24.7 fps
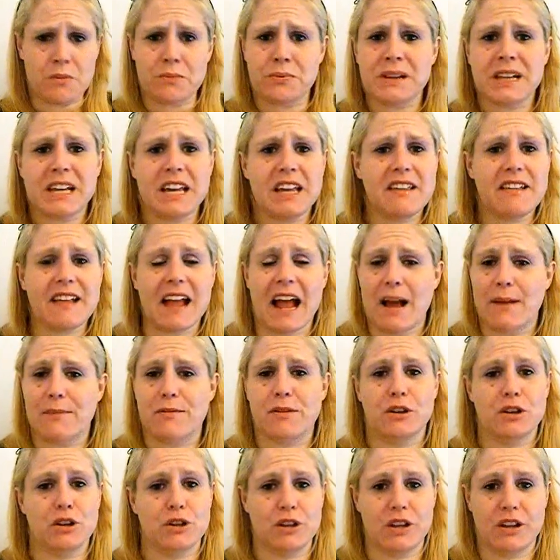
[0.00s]
please
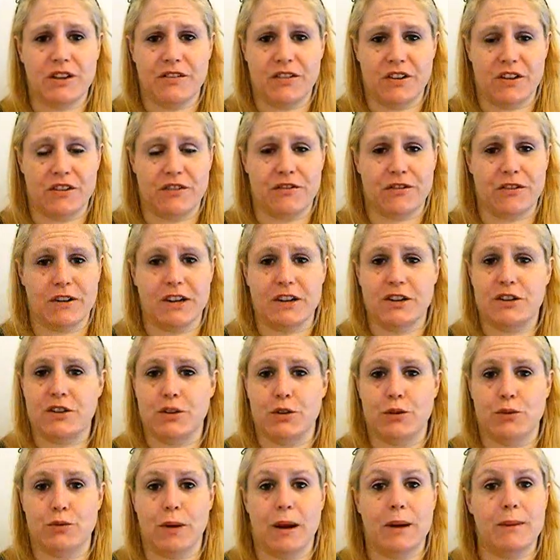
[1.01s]
absolutely feel free
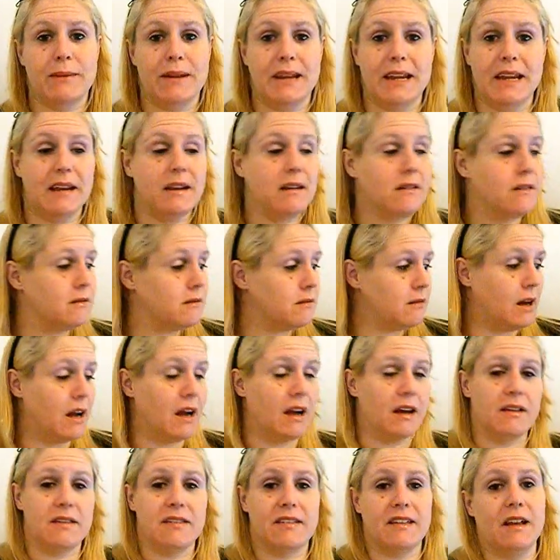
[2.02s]
to write me,
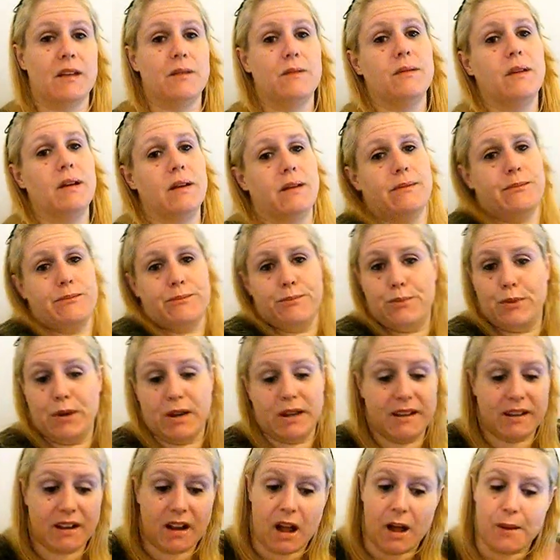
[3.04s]
put it
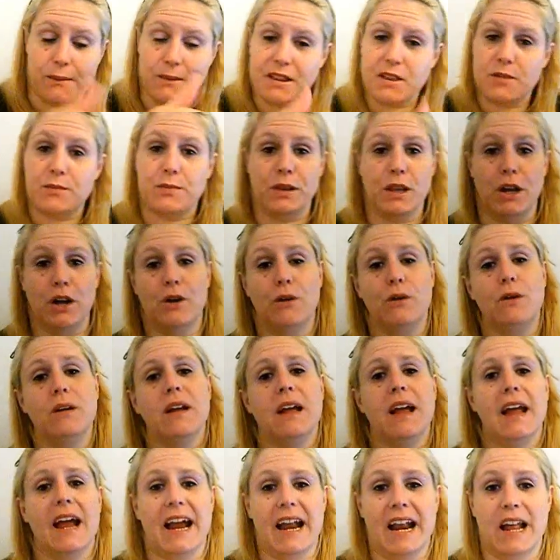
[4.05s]
in the comments below,
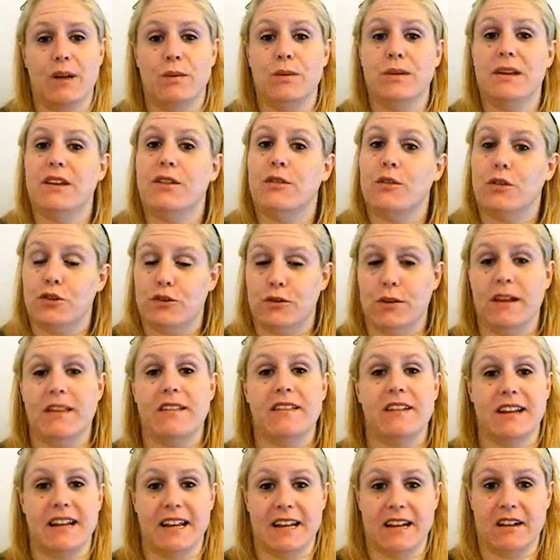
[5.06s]
and I will either
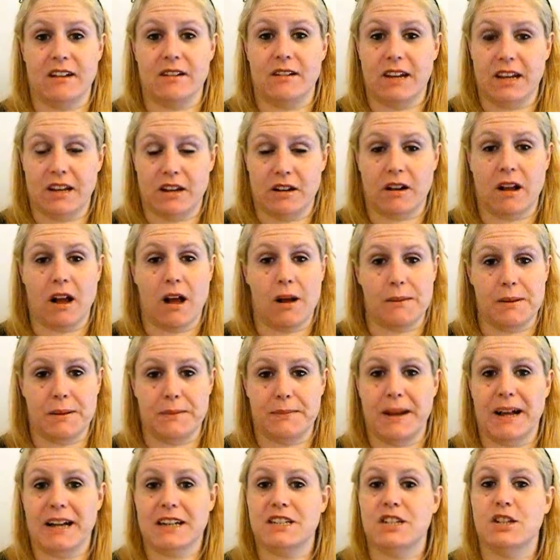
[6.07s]
address it in a comment
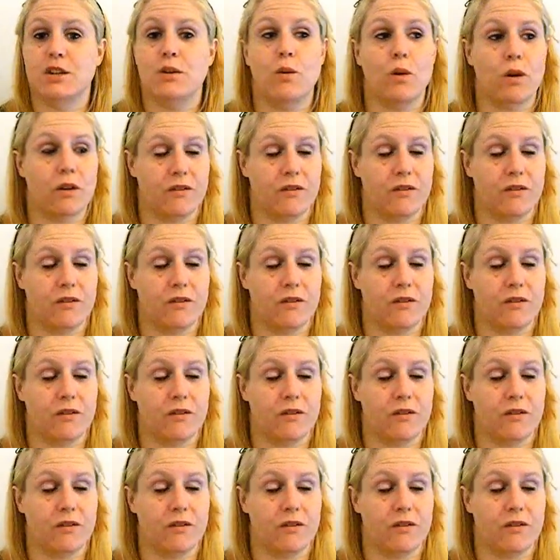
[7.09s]
back to you,